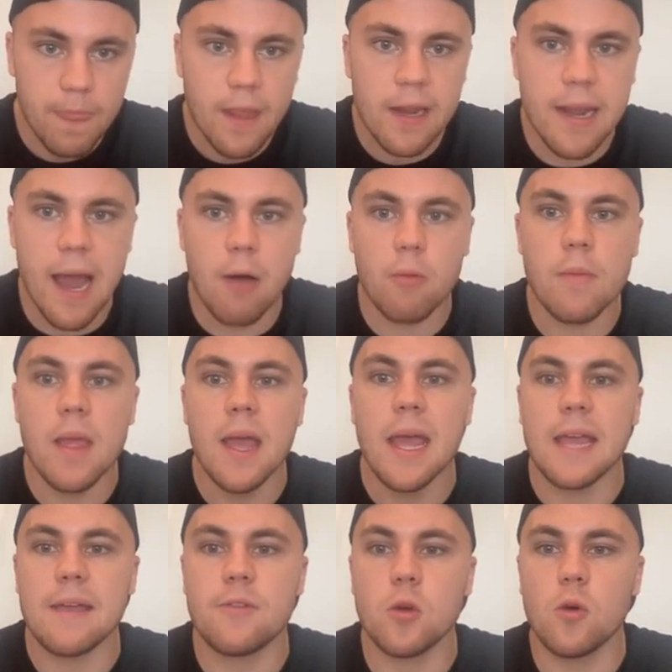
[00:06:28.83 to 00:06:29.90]
Now,
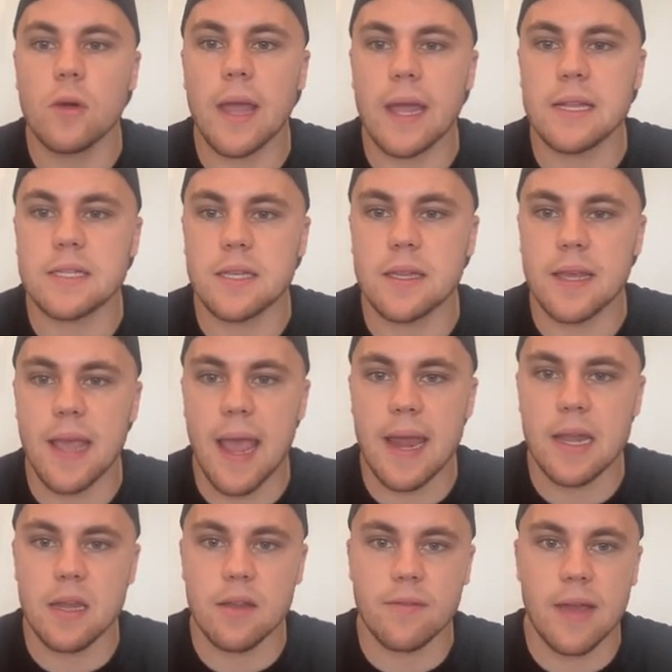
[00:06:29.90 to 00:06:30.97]
if you're getting to the
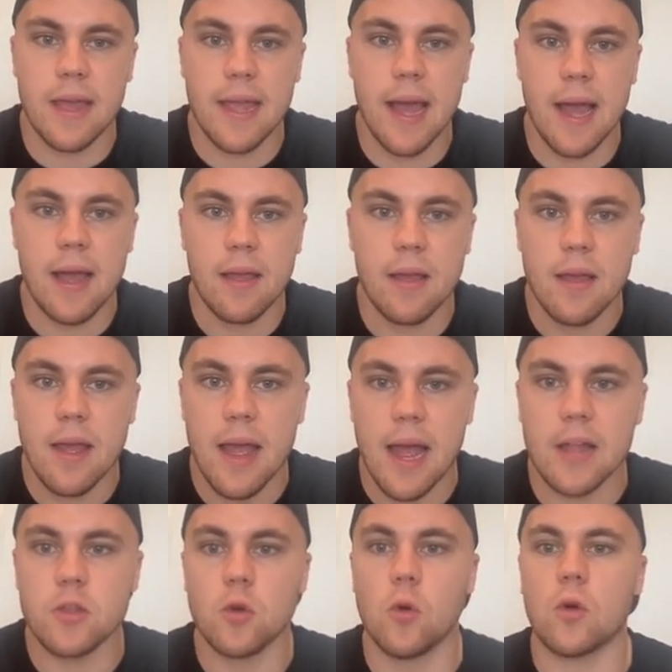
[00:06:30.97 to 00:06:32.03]
end of here
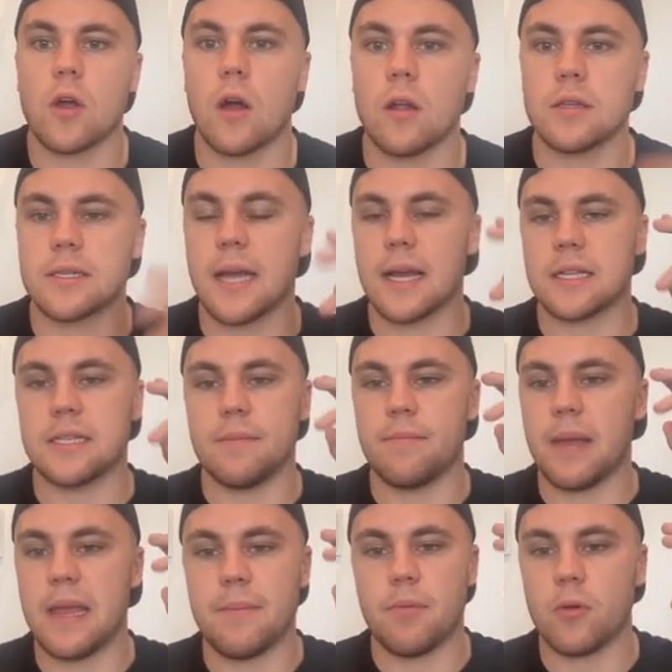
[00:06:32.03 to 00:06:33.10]
and you're contacting
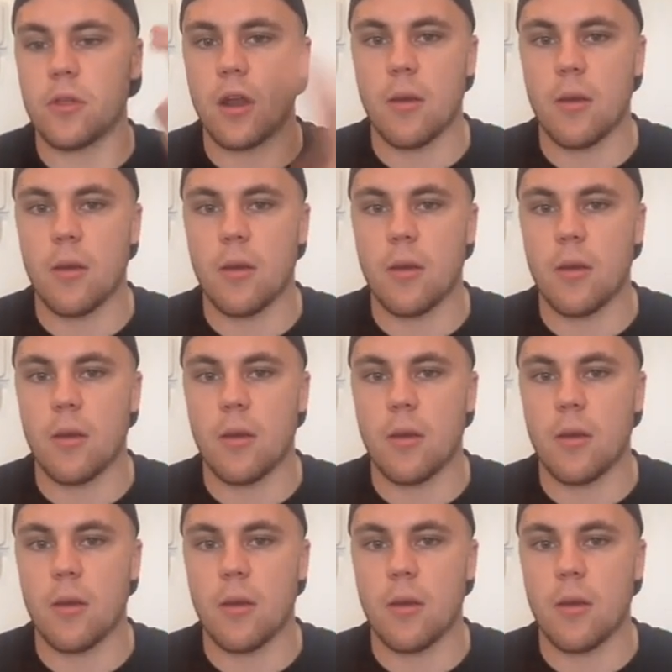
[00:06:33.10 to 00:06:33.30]
people,